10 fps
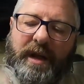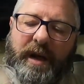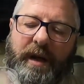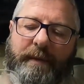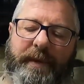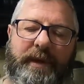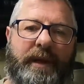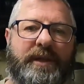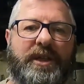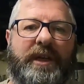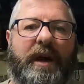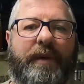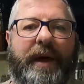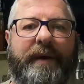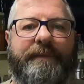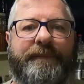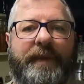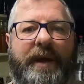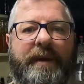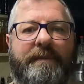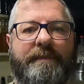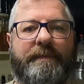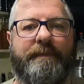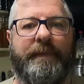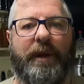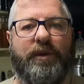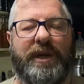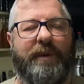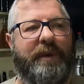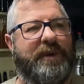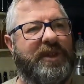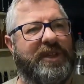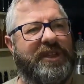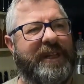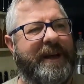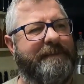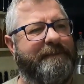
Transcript: and see how that mellows out. It was just